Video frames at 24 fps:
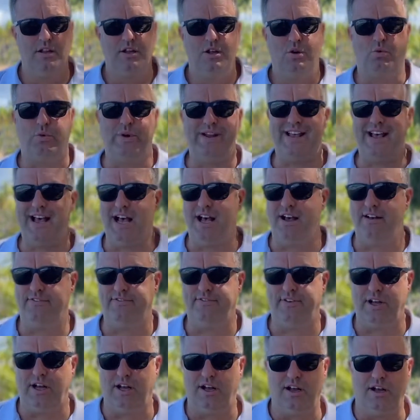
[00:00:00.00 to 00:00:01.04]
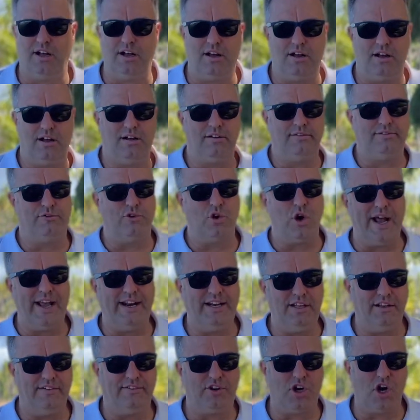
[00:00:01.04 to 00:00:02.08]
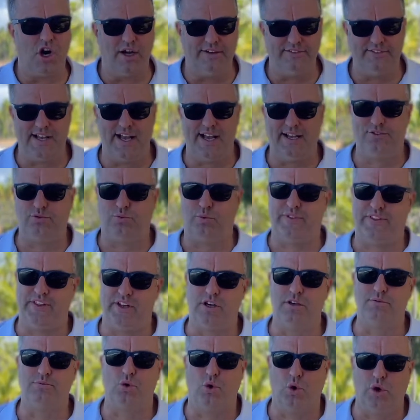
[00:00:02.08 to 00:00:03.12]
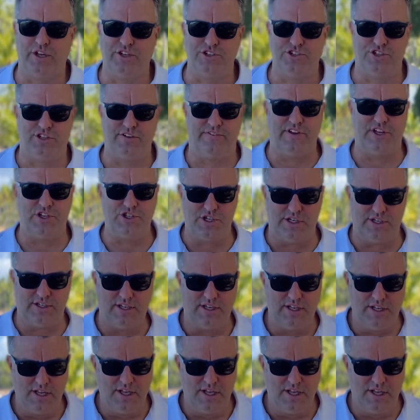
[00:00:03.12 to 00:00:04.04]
We have a variety of contacts within our mortgage division